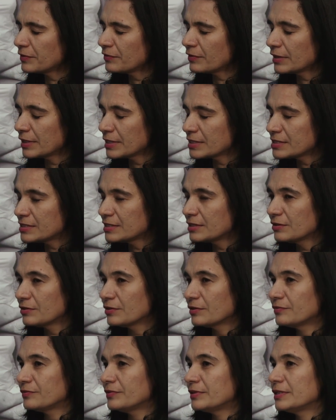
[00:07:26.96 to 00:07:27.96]
prevalence
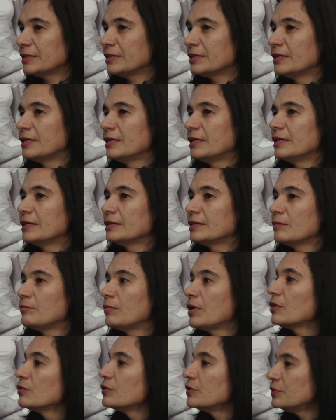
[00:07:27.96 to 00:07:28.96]
of the
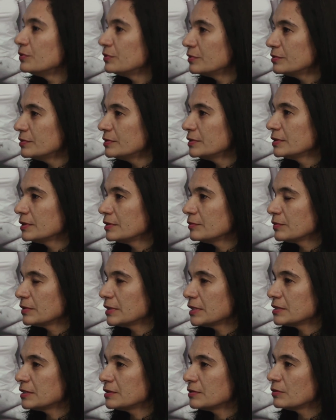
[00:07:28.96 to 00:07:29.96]
tobacco use in
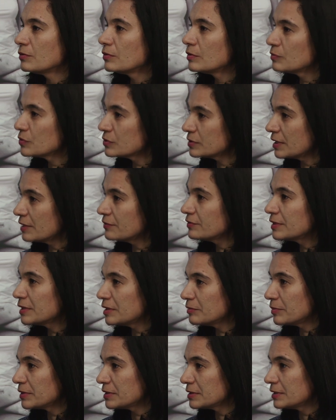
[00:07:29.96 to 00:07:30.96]
Timor-Leste, almost
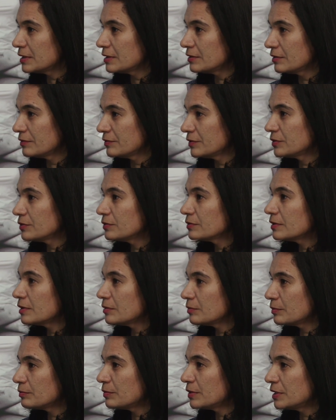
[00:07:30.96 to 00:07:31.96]
70% of the
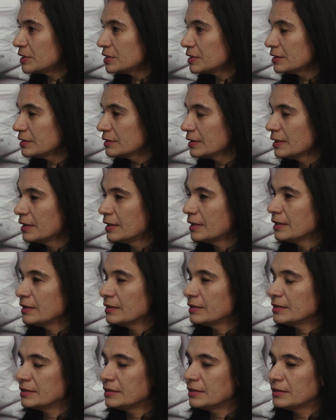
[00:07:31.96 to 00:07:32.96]
total population.
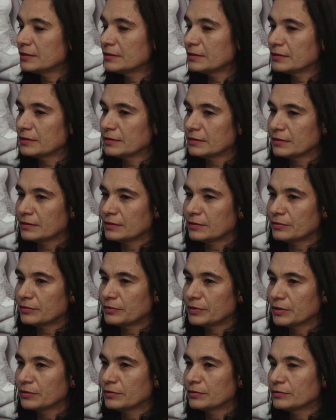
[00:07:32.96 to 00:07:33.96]
This data
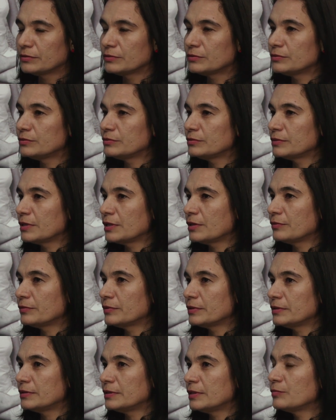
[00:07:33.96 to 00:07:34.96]
we got through
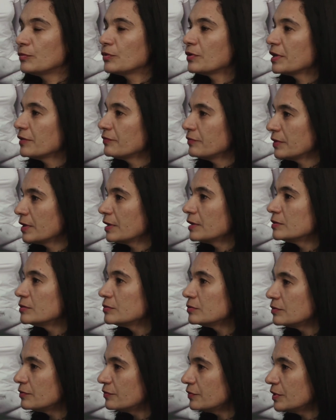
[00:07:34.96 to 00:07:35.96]
our demographic health
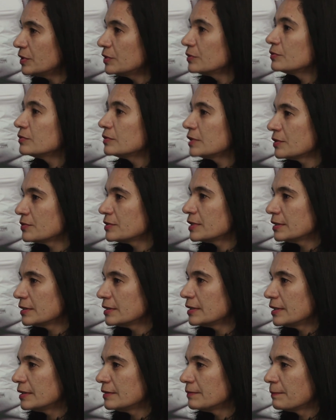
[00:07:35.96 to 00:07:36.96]
survey in
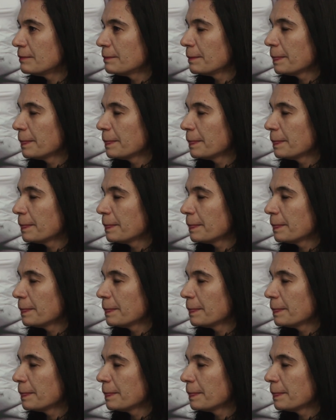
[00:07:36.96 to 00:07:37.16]
2010.